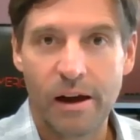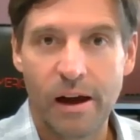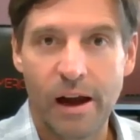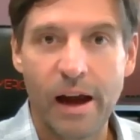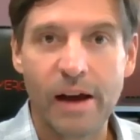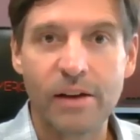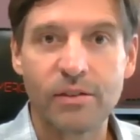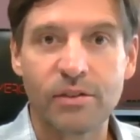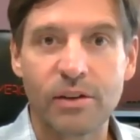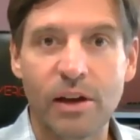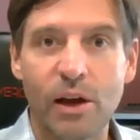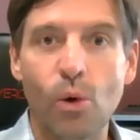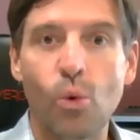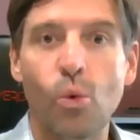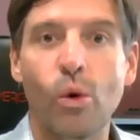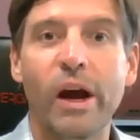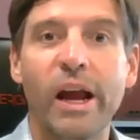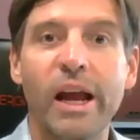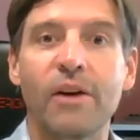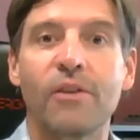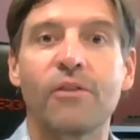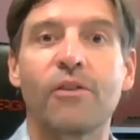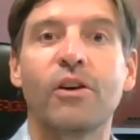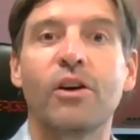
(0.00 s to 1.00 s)
as a
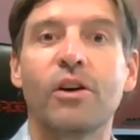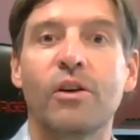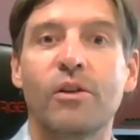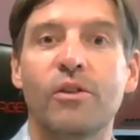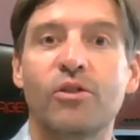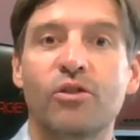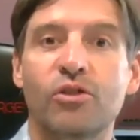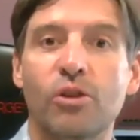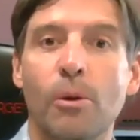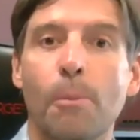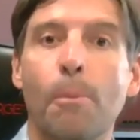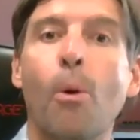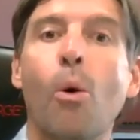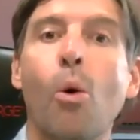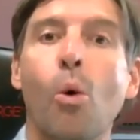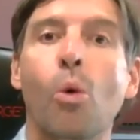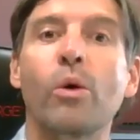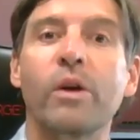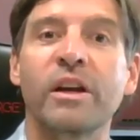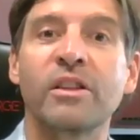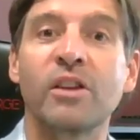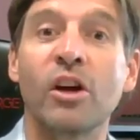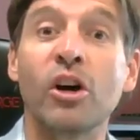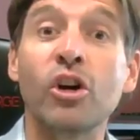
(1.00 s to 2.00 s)
way of
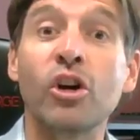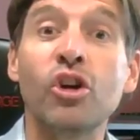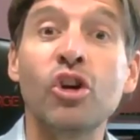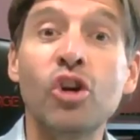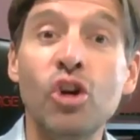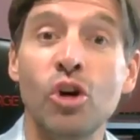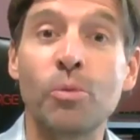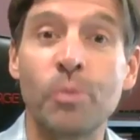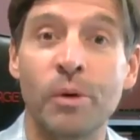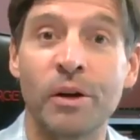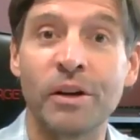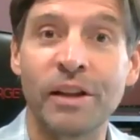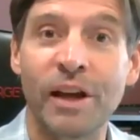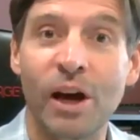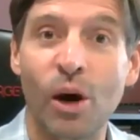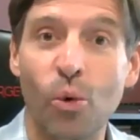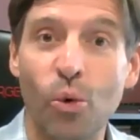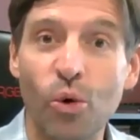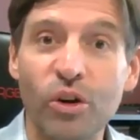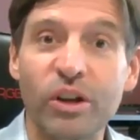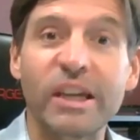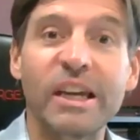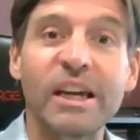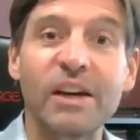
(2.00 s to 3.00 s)
supporting the human that
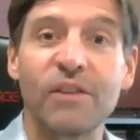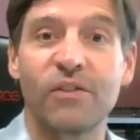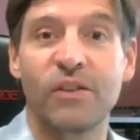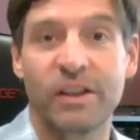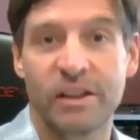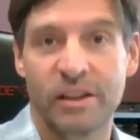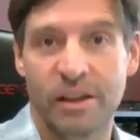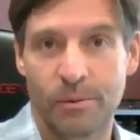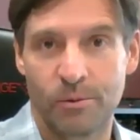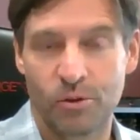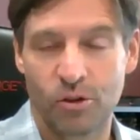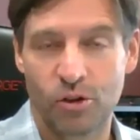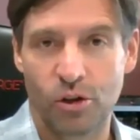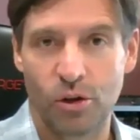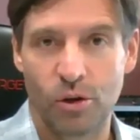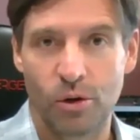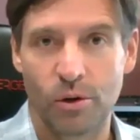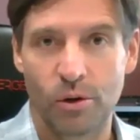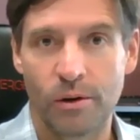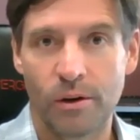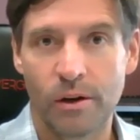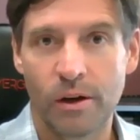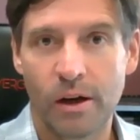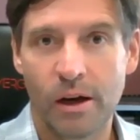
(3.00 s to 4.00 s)
we're giving them
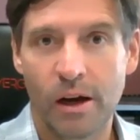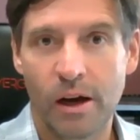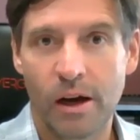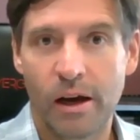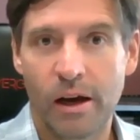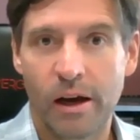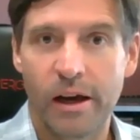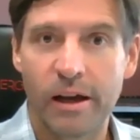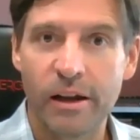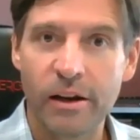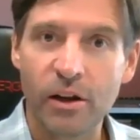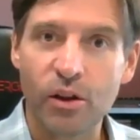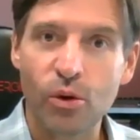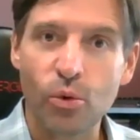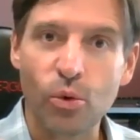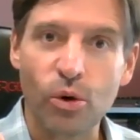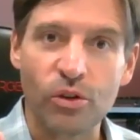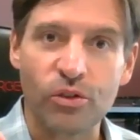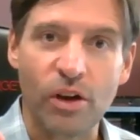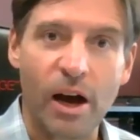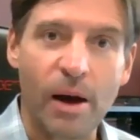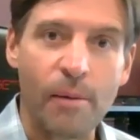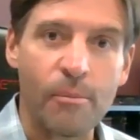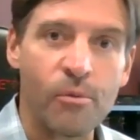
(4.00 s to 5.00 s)
to. In other
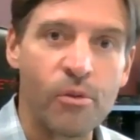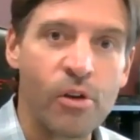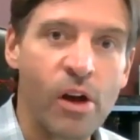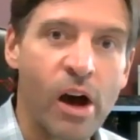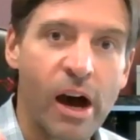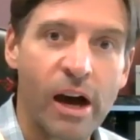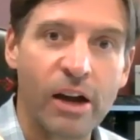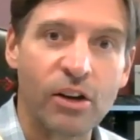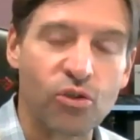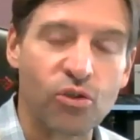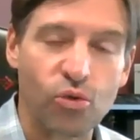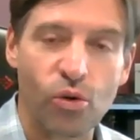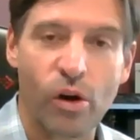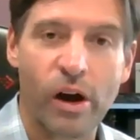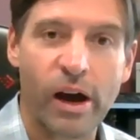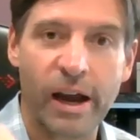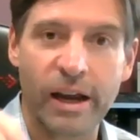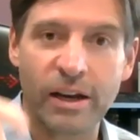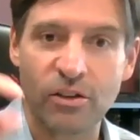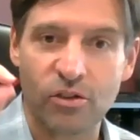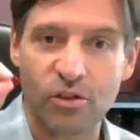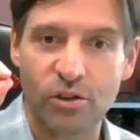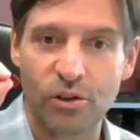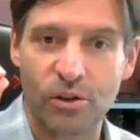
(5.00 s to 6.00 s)
words, I'm not
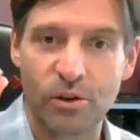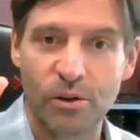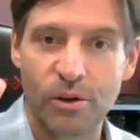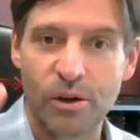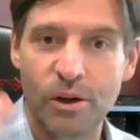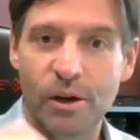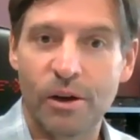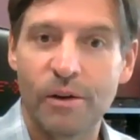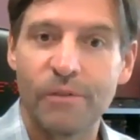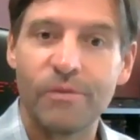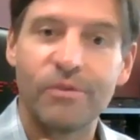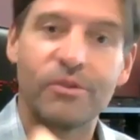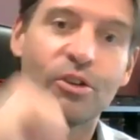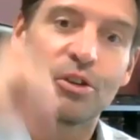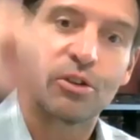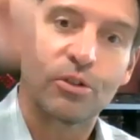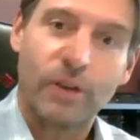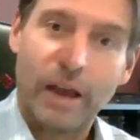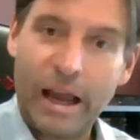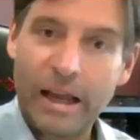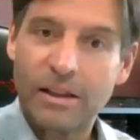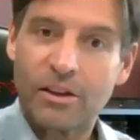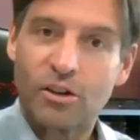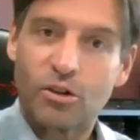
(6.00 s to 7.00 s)
trying to just
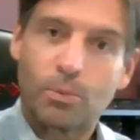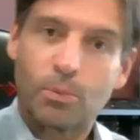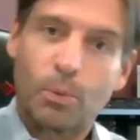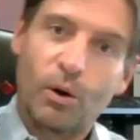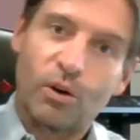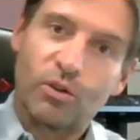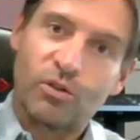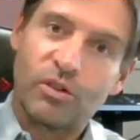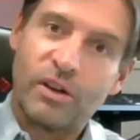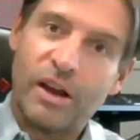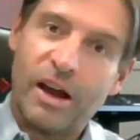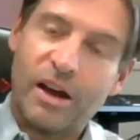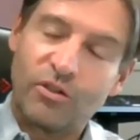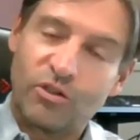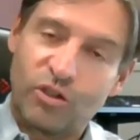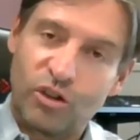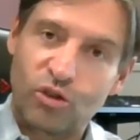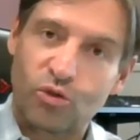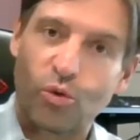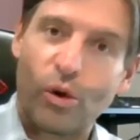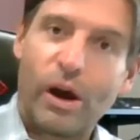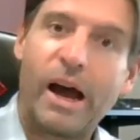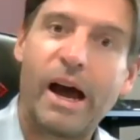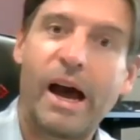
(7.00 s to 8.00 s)
hang this person out to
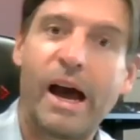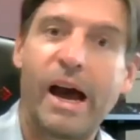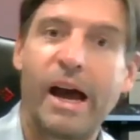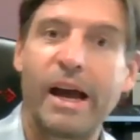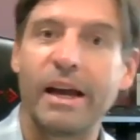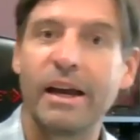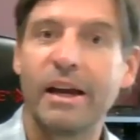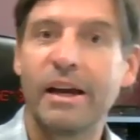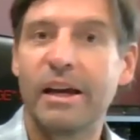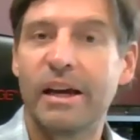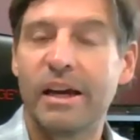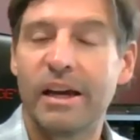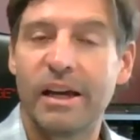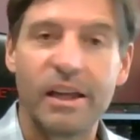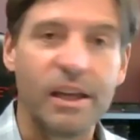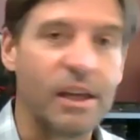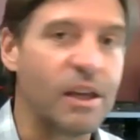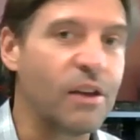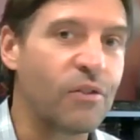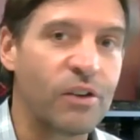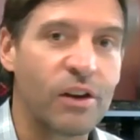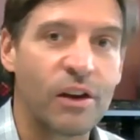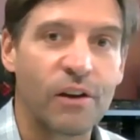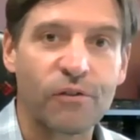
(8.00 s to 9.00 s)
dry.
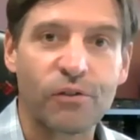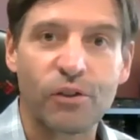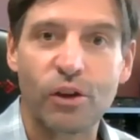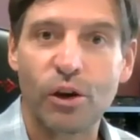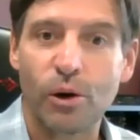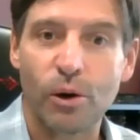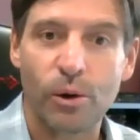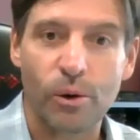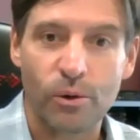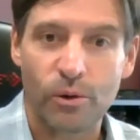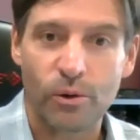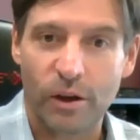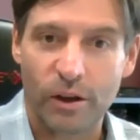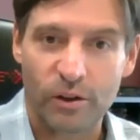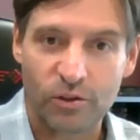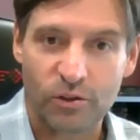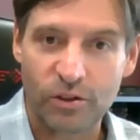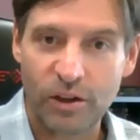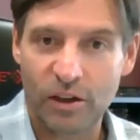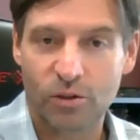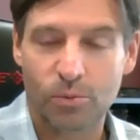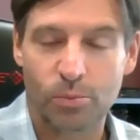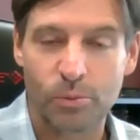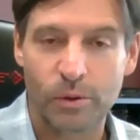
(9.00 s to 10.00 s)
Even if their
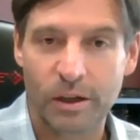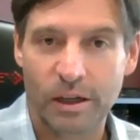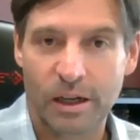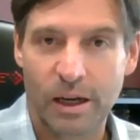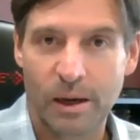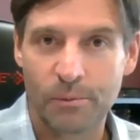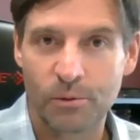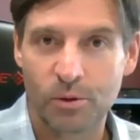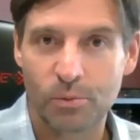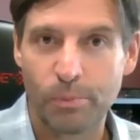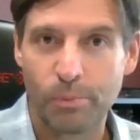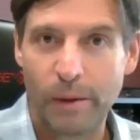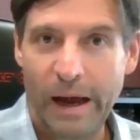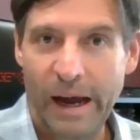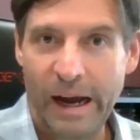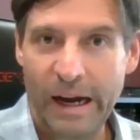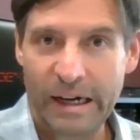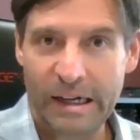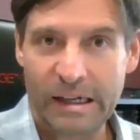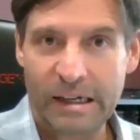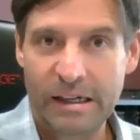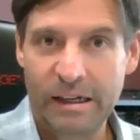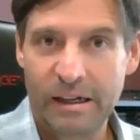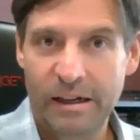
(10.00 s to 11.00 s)
assessment comes
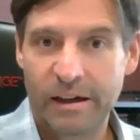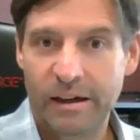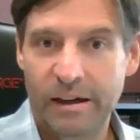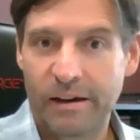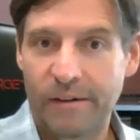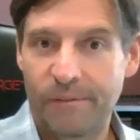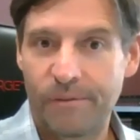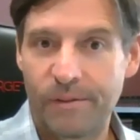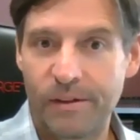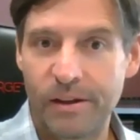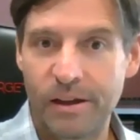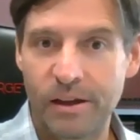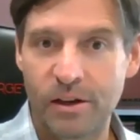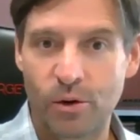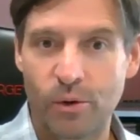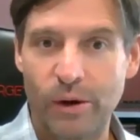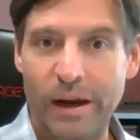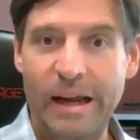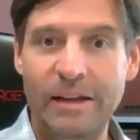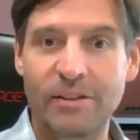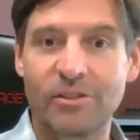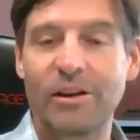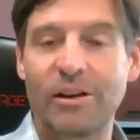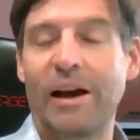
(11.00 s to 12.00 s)
back,
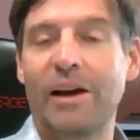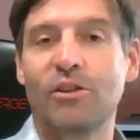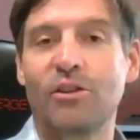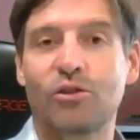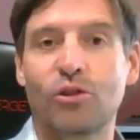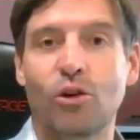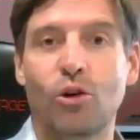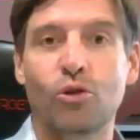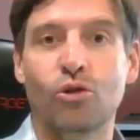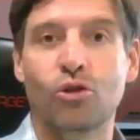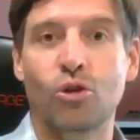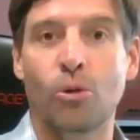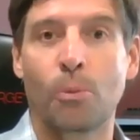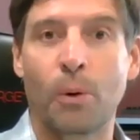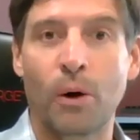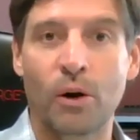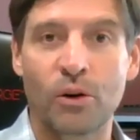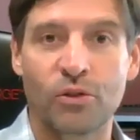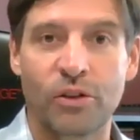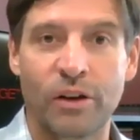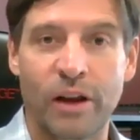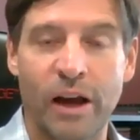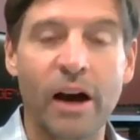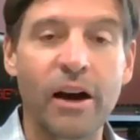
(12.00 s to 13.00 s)
antisocial
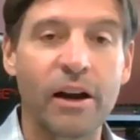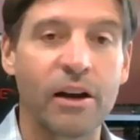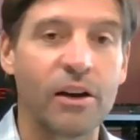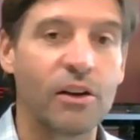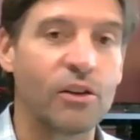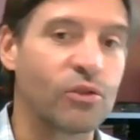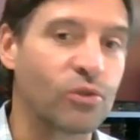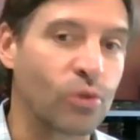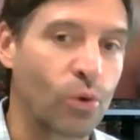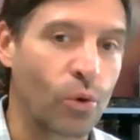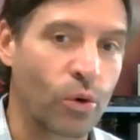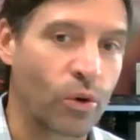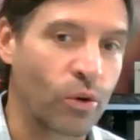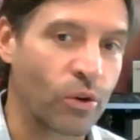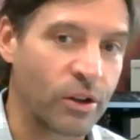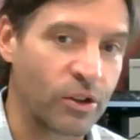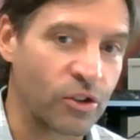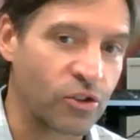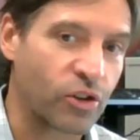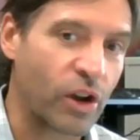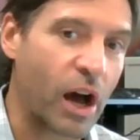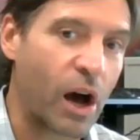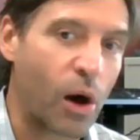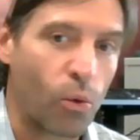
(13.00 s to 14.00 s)
personality disorder,
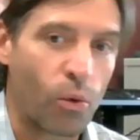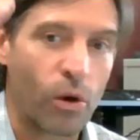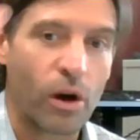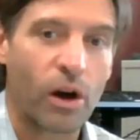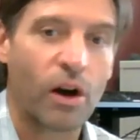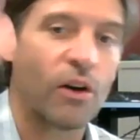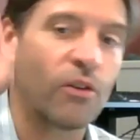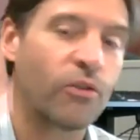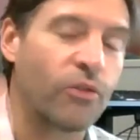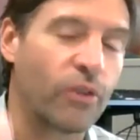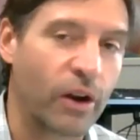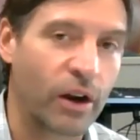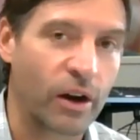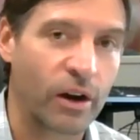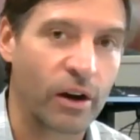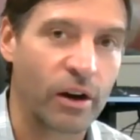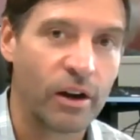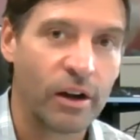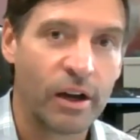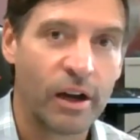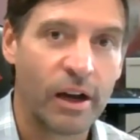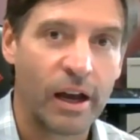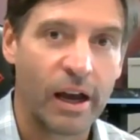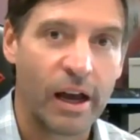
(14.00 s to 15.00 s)
and child welfare
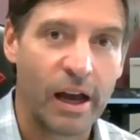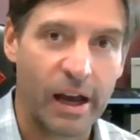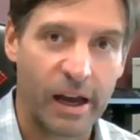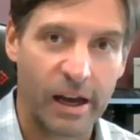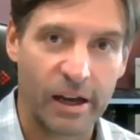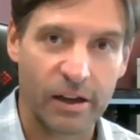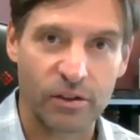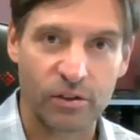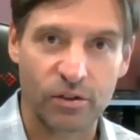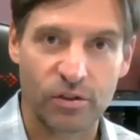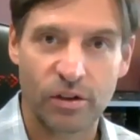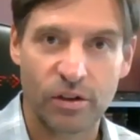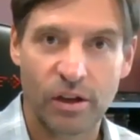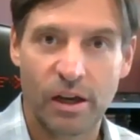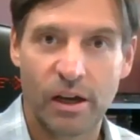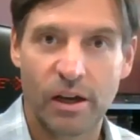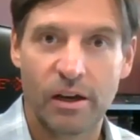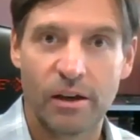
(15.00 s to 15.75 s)
has,